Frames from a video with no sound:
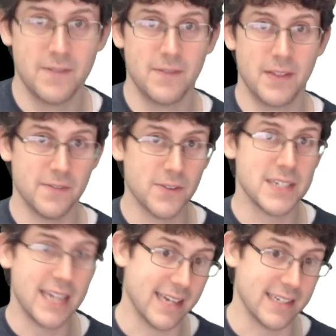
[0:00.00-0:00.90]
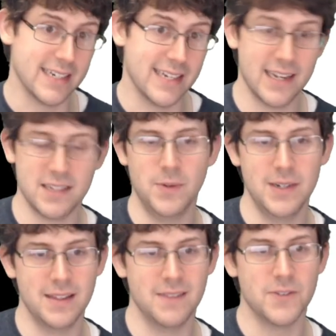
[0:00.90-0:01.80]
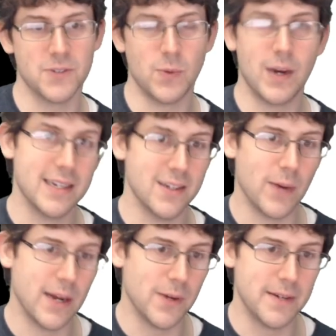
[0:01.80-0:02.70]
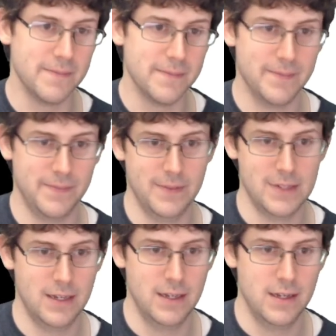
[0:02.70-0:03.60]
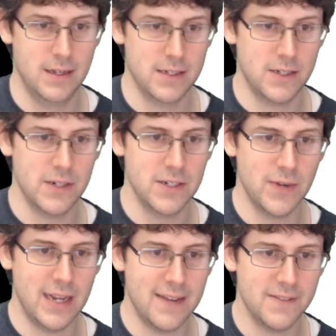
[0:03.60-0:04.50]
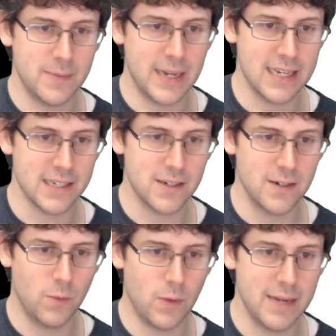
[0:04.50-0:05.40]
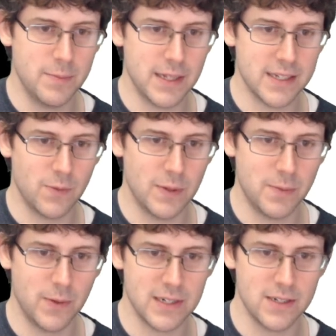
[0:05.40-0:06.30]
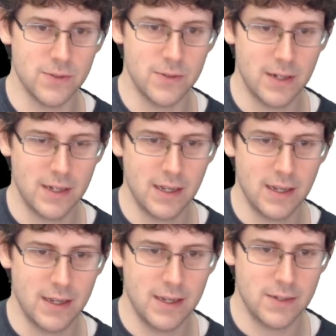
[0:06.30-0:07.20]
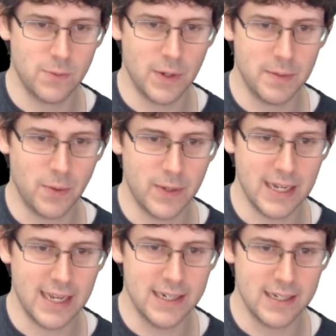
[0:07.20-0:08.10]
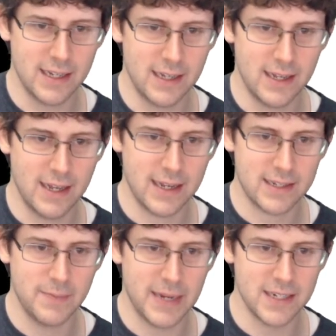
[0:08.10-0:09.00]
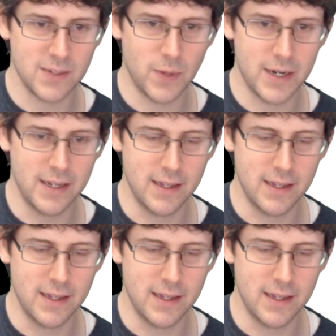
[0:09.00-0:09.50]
the first x into x1, and the first y into y1. So here's what I have as my answer. Y plus 1.2 is 1.8, x minus 1.